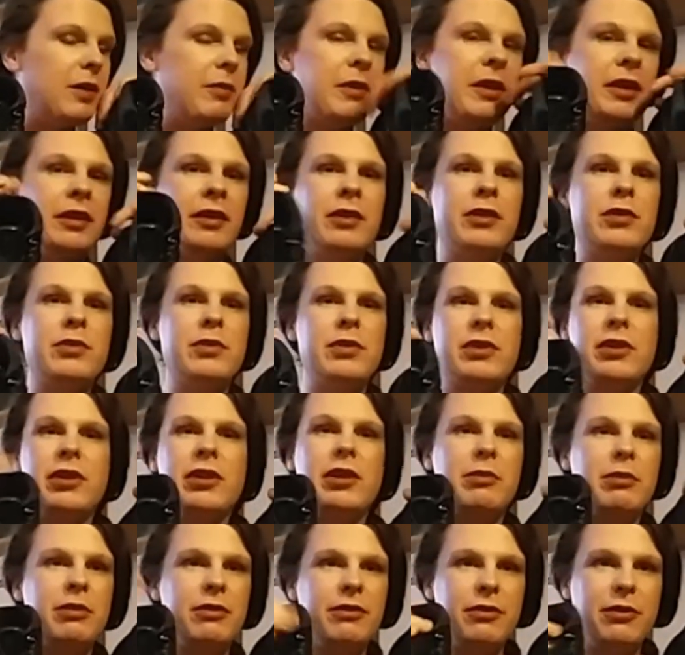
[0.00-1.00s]
and this was
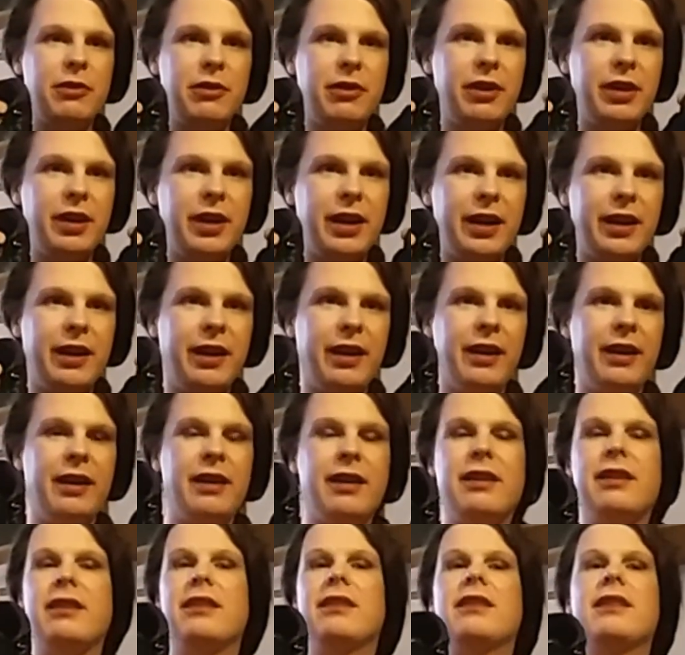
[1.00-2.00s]
all before I
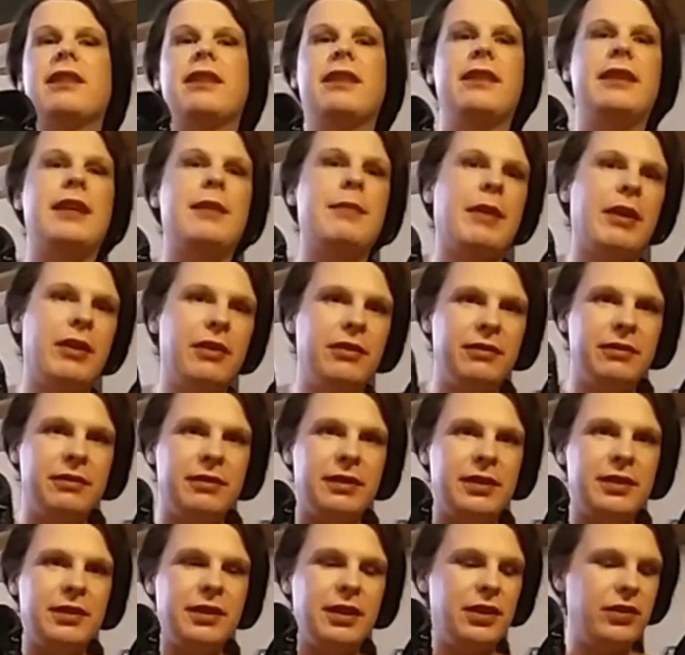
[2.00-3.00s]
came out
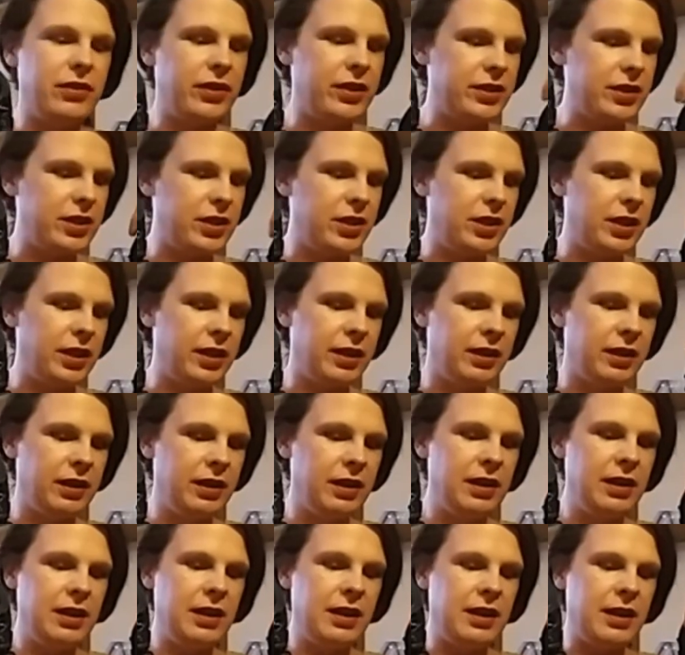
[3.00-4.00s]
and started transitioning.
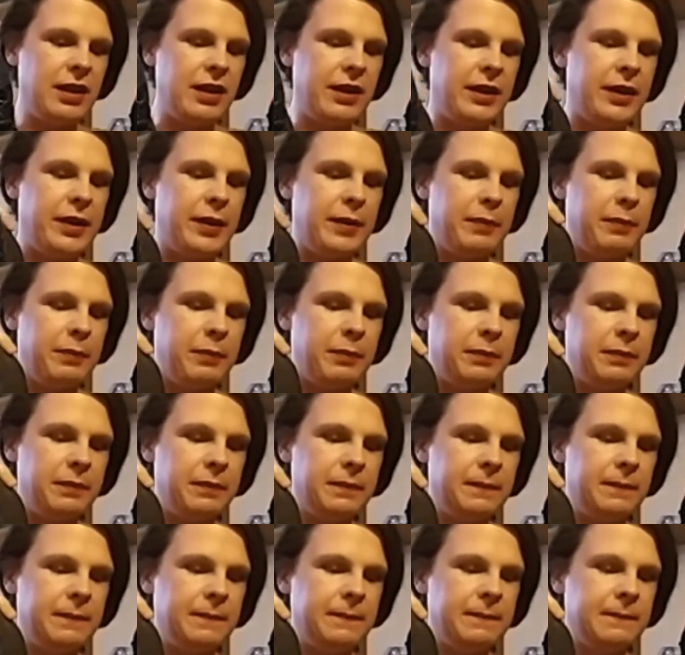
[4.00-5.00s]
Um,
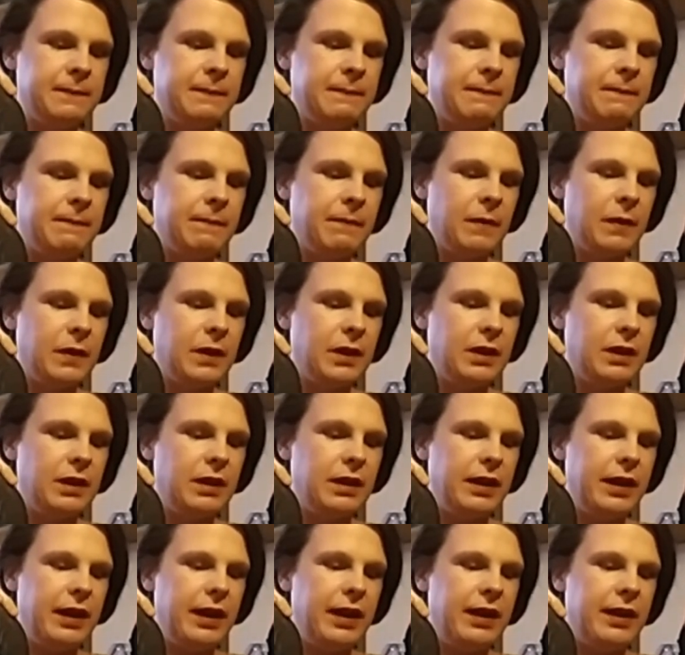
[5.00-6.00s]

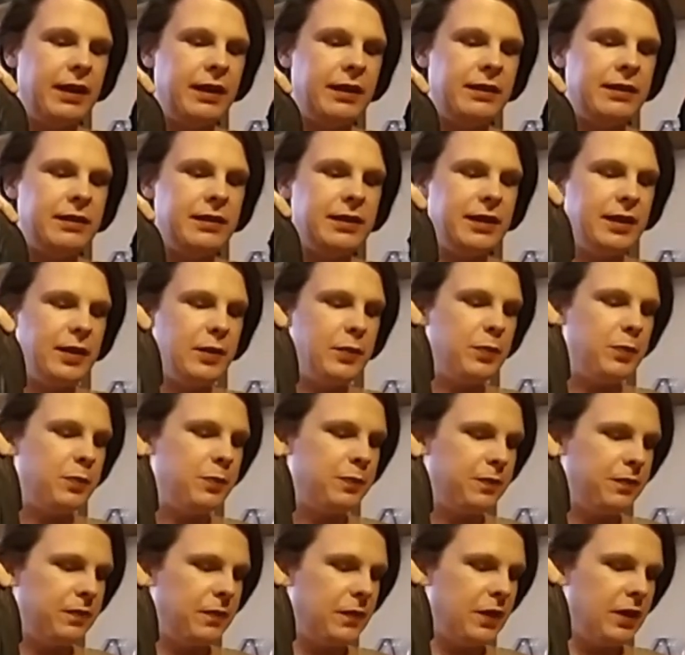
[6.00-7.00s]
and
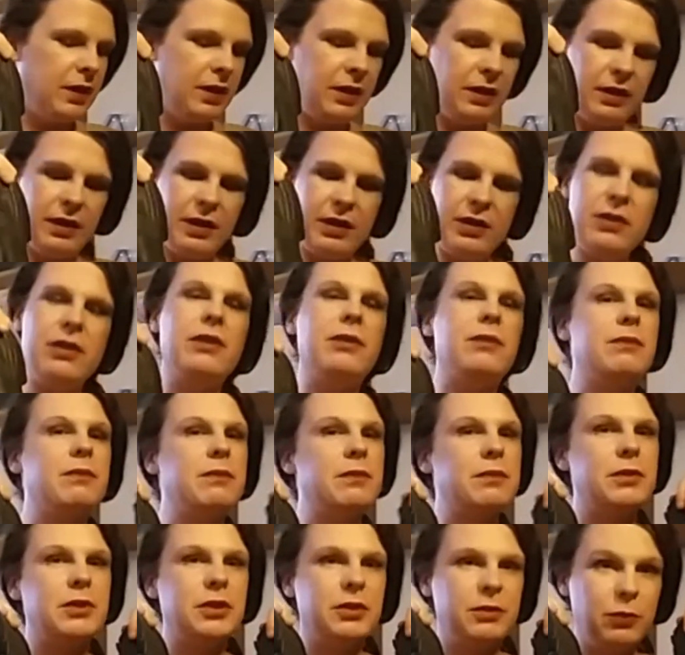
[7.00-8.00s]
these are
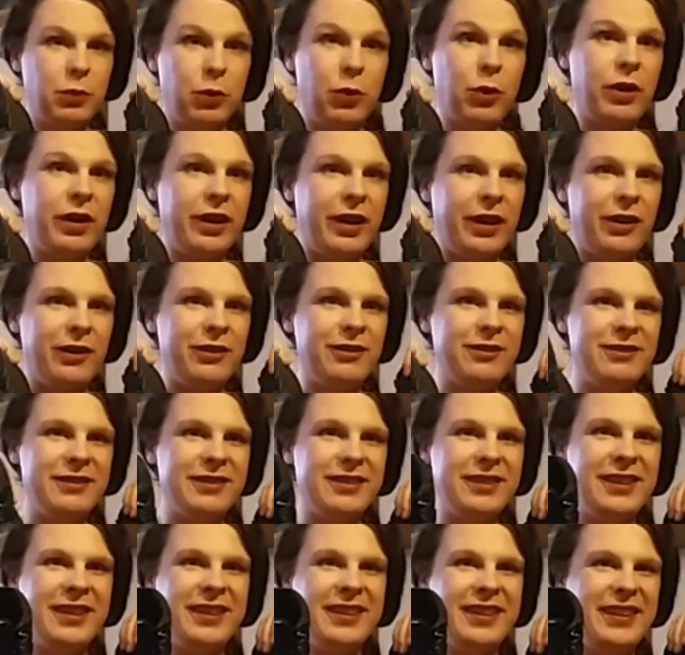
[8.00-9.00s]
worn out.
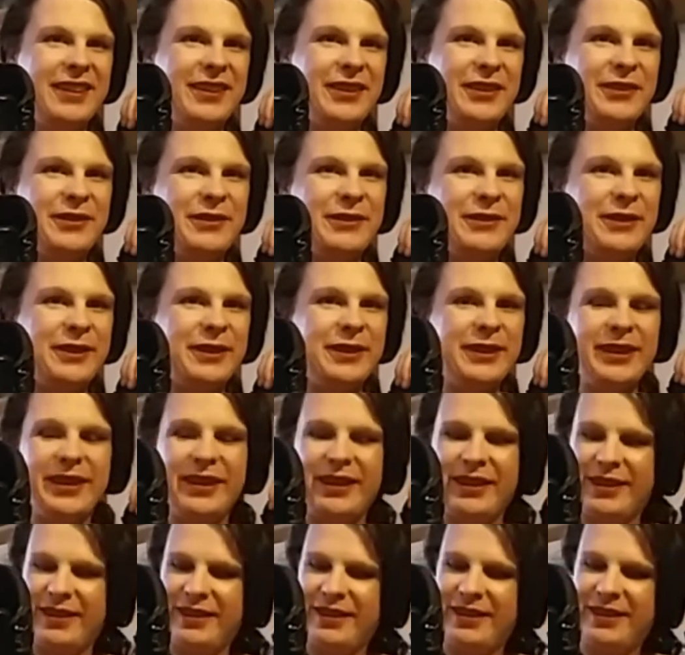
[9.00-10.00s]
They don't really